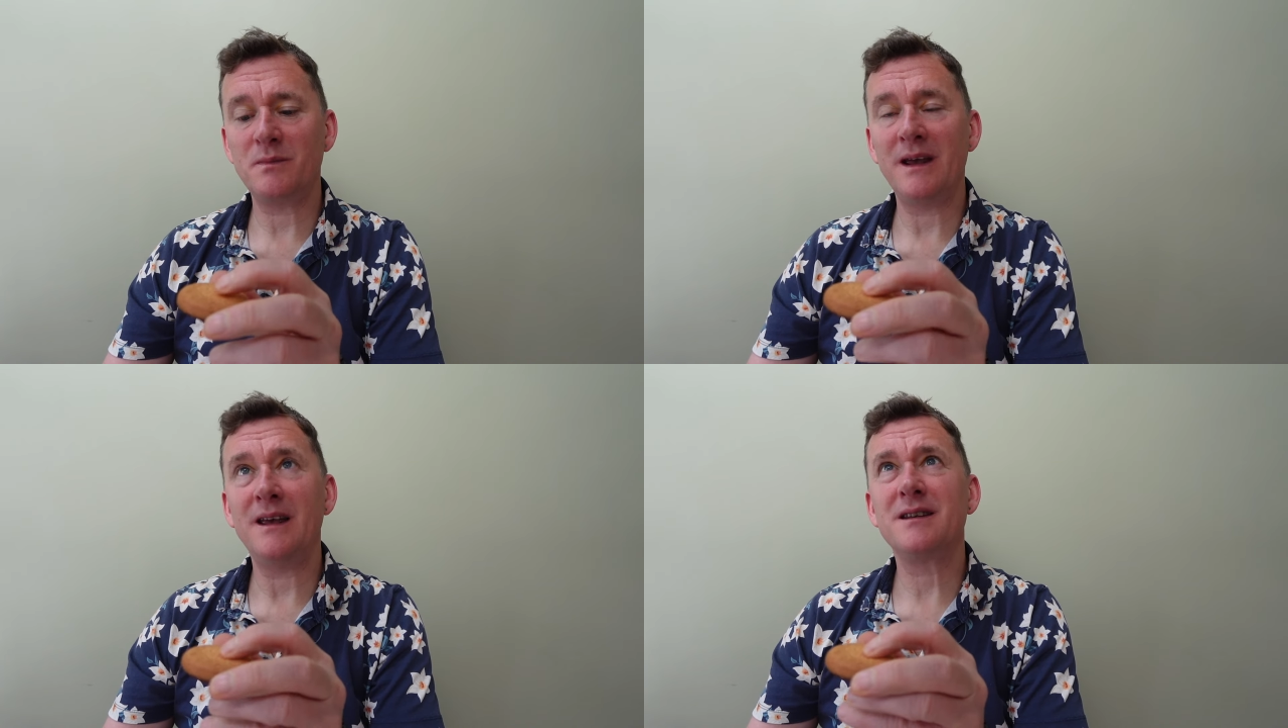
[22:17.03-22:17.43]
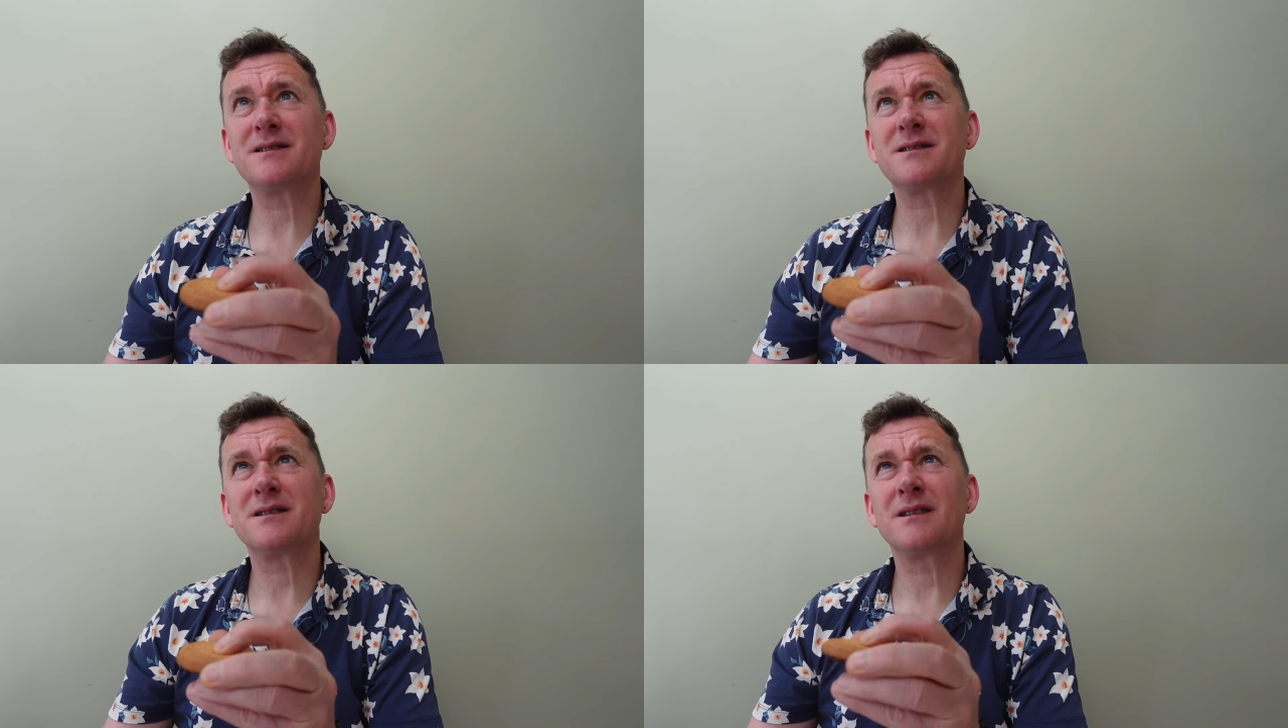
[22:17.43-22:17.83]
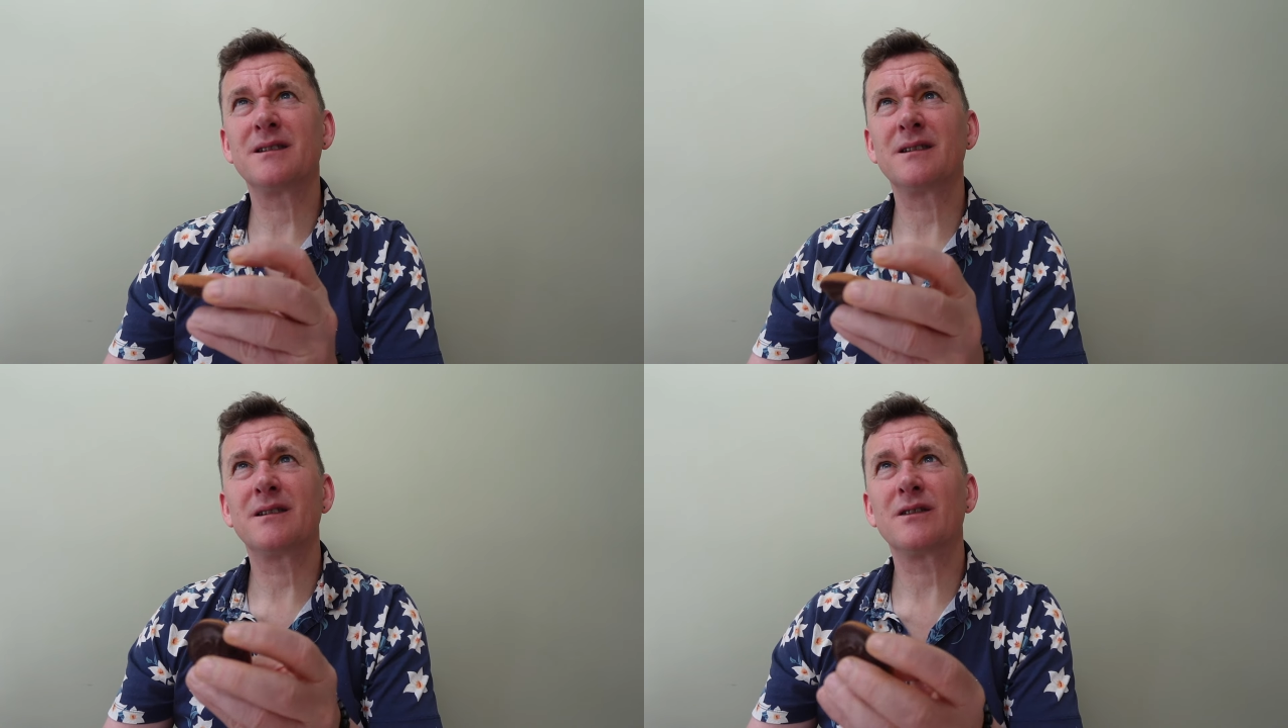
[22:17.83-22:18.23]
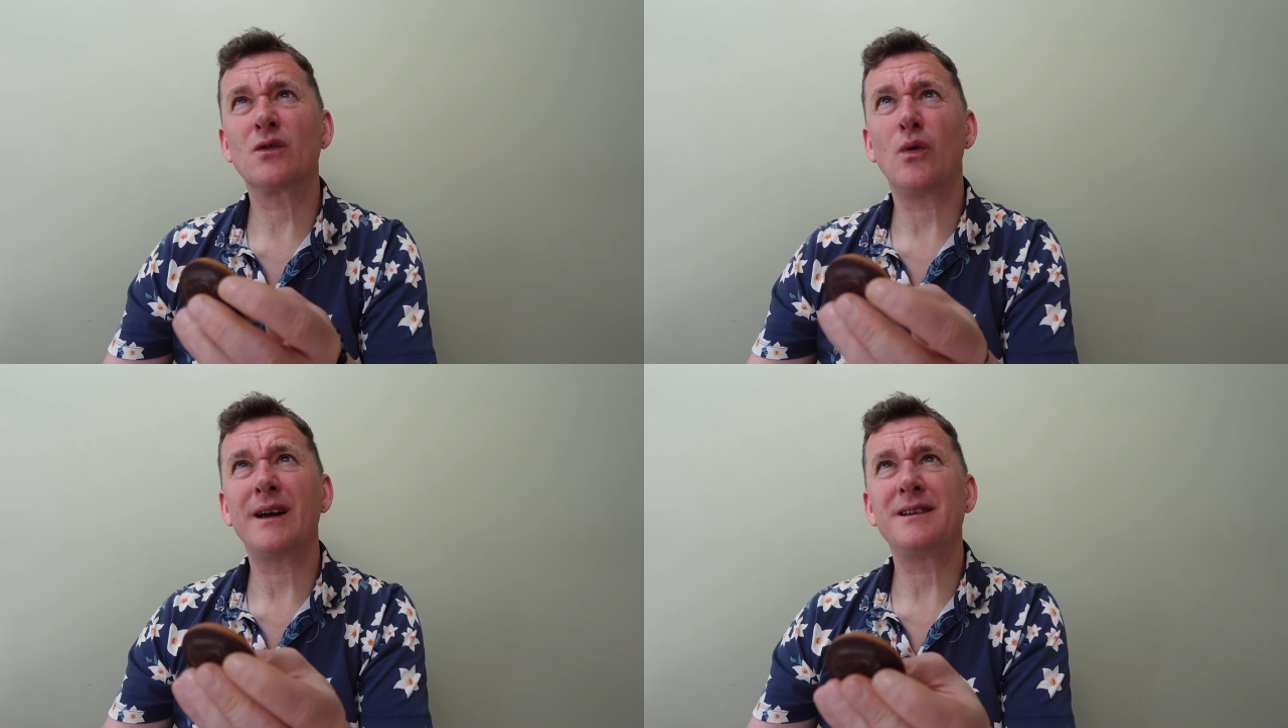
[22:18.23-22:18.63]
base,
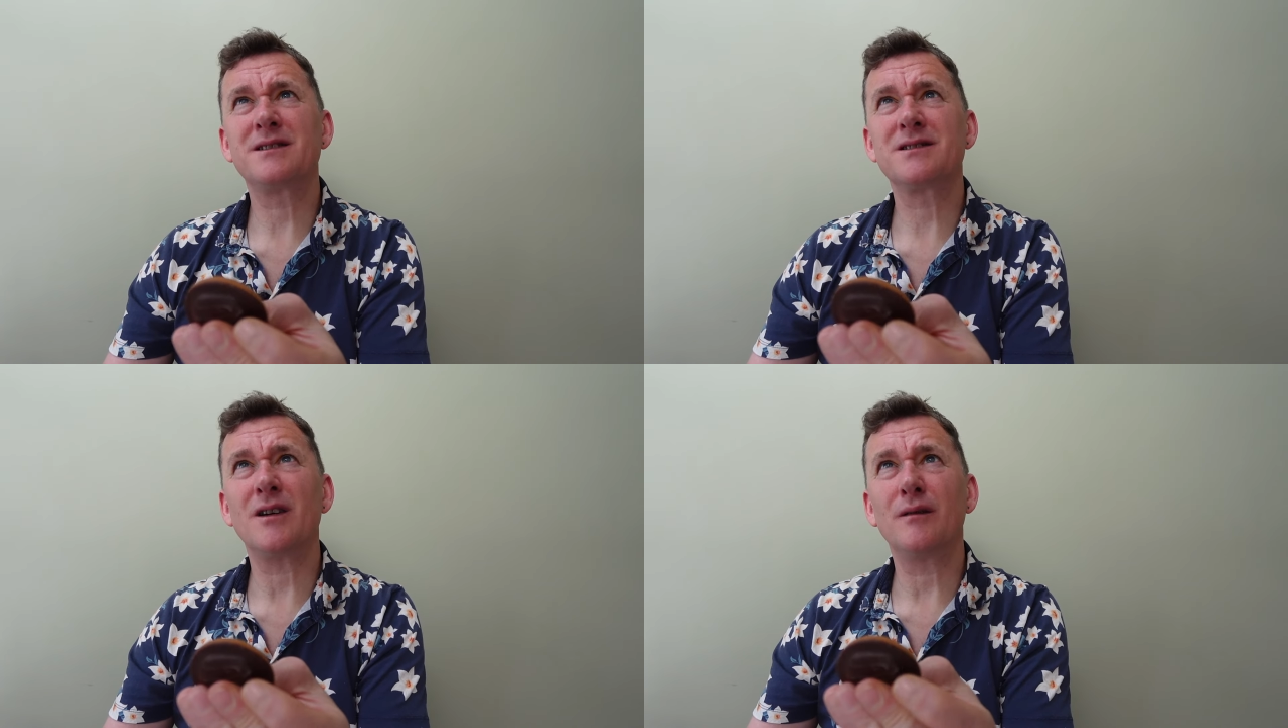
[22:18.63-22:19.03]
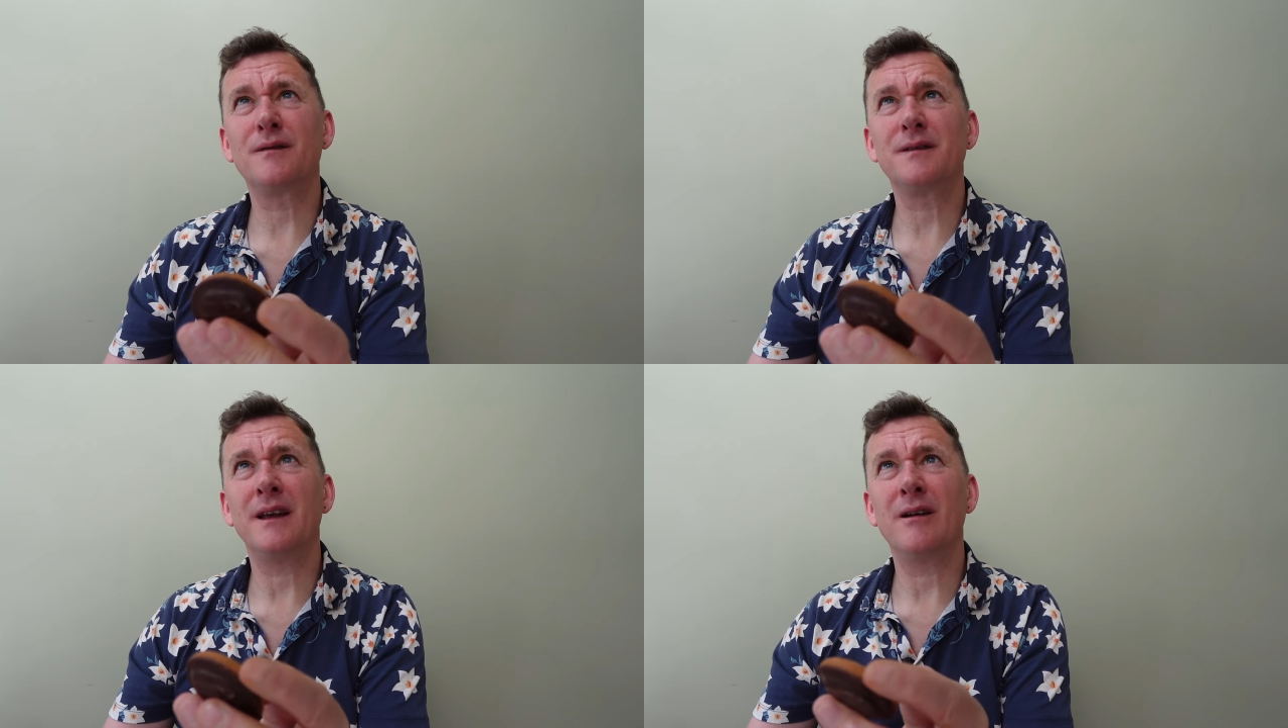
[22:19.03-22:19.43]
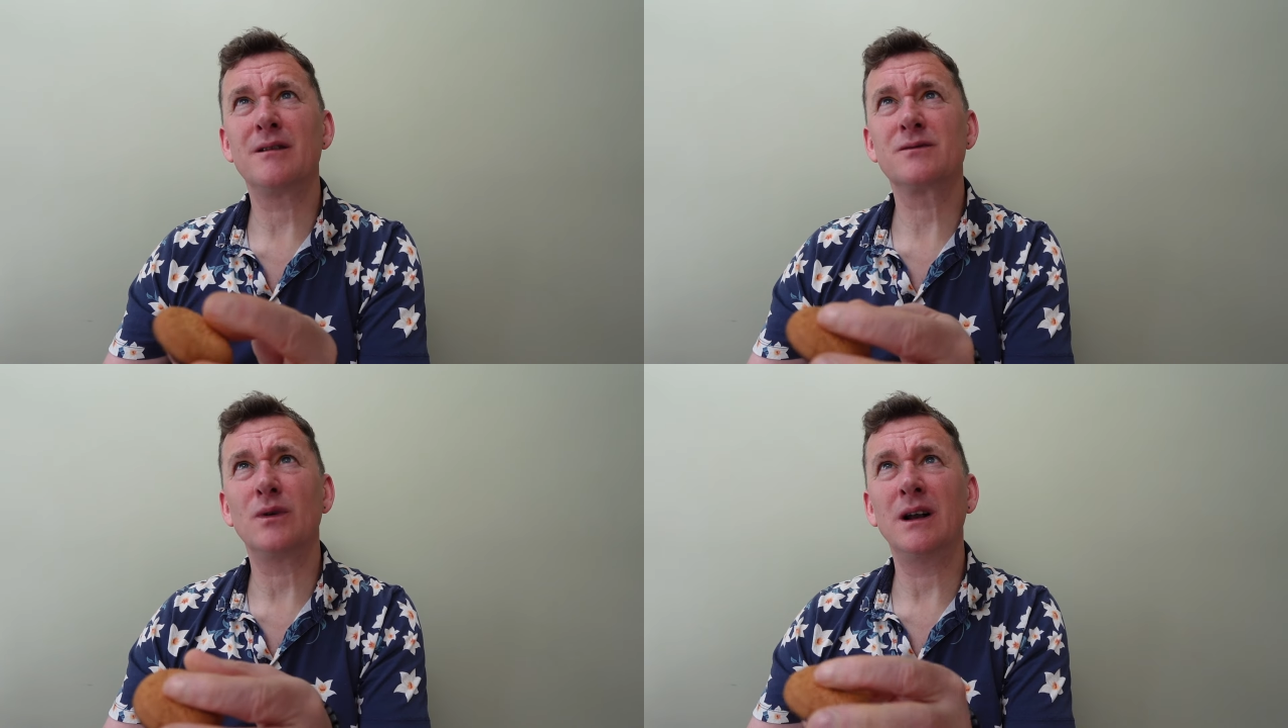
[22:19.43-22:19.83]
quite soft there as well.